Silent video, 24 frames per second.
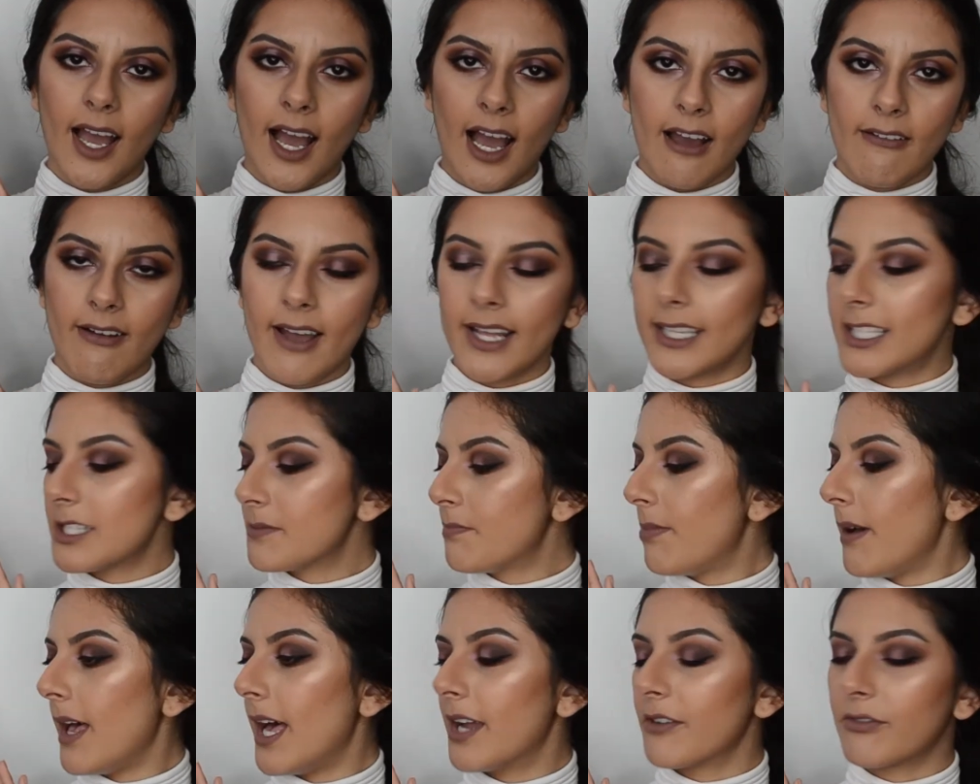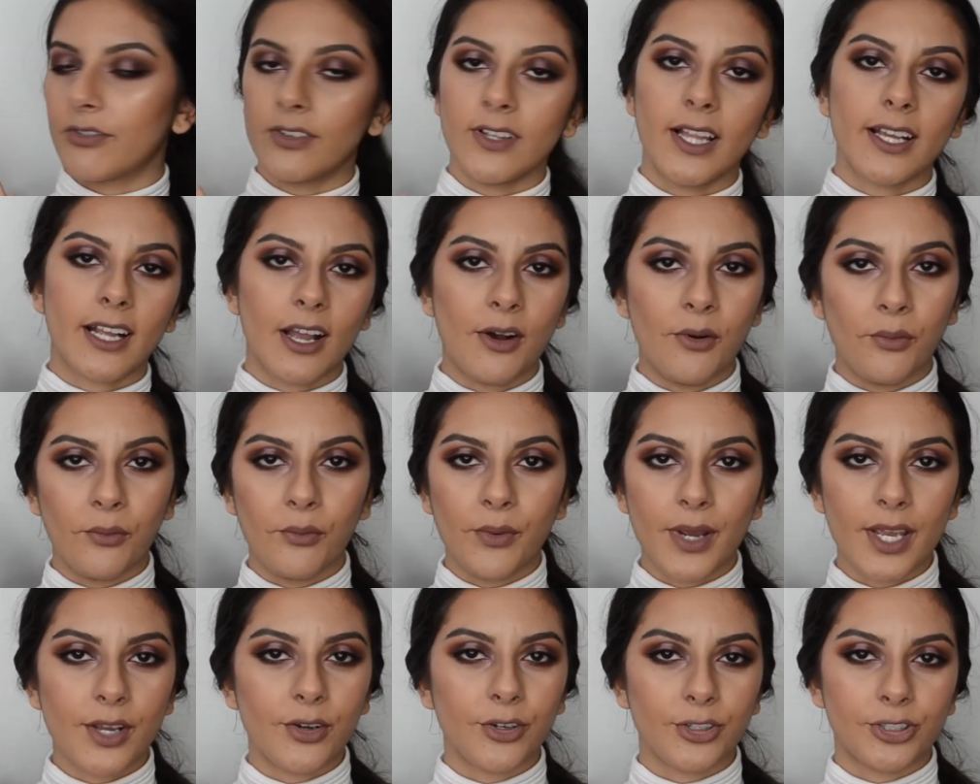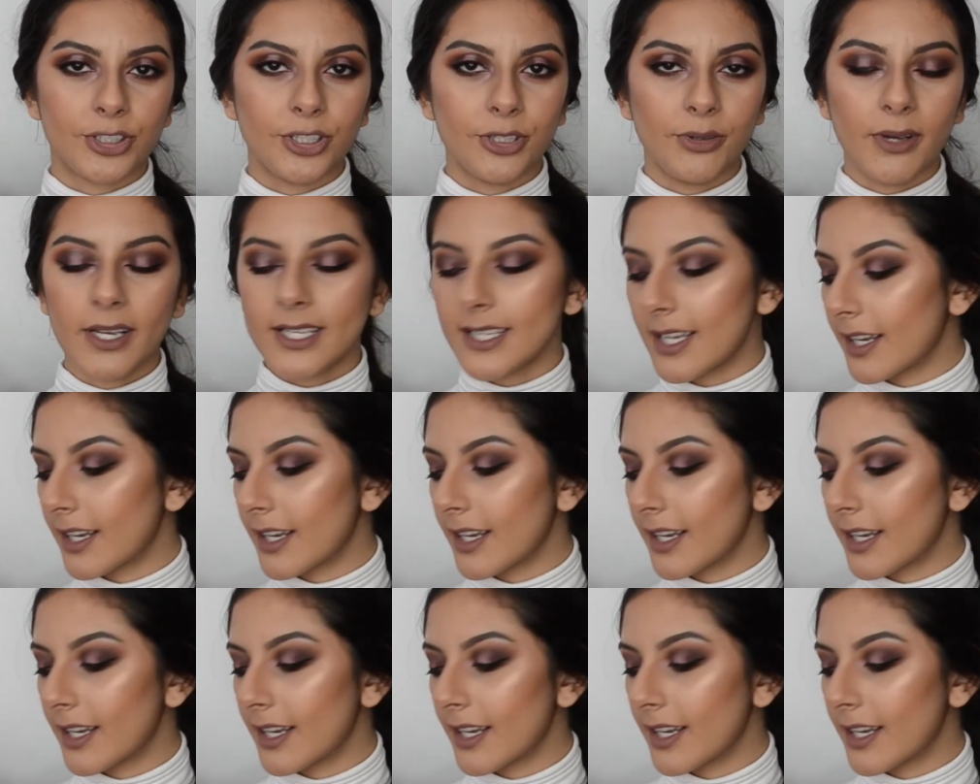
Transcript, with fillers: I've had this palette for like a week or two weeks.